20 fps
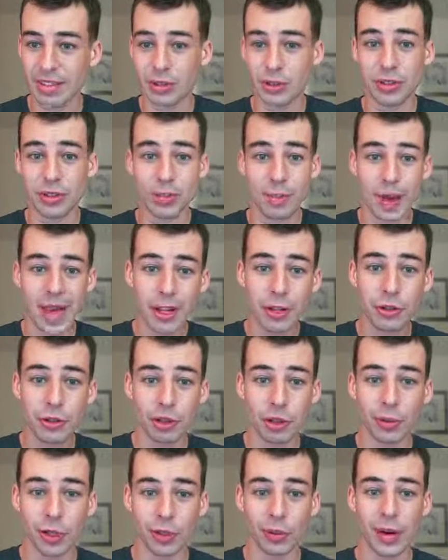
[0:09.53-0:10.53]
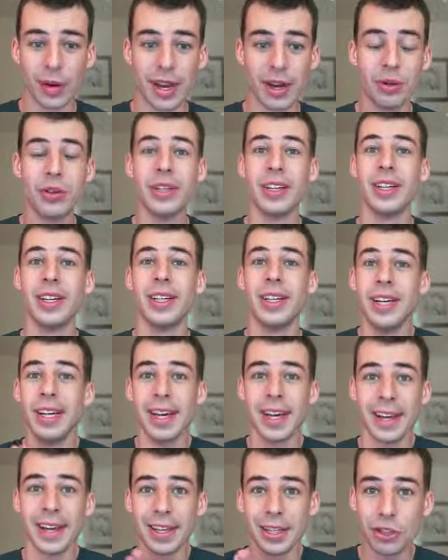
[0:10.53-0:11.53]
so it's a palindromic round,
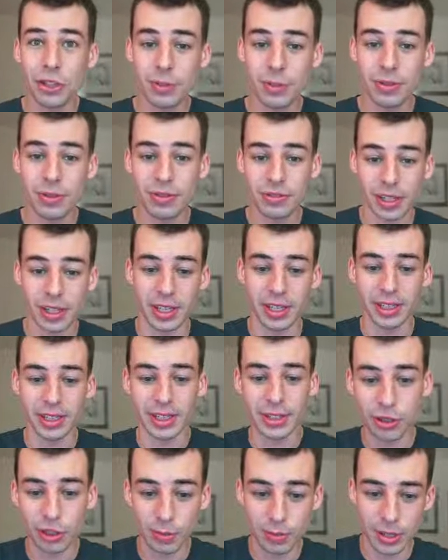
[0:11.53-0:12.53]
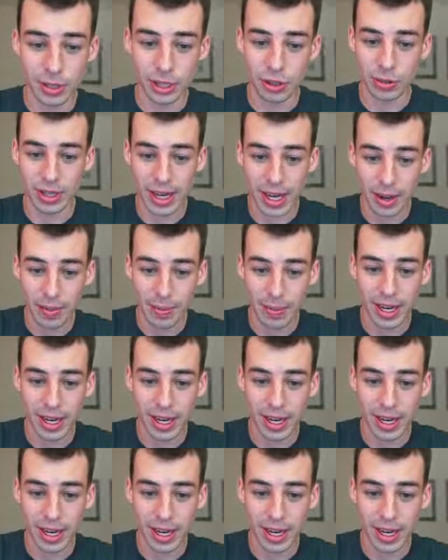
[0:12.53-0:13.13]
and it should be fun. Let's jump into it. I'm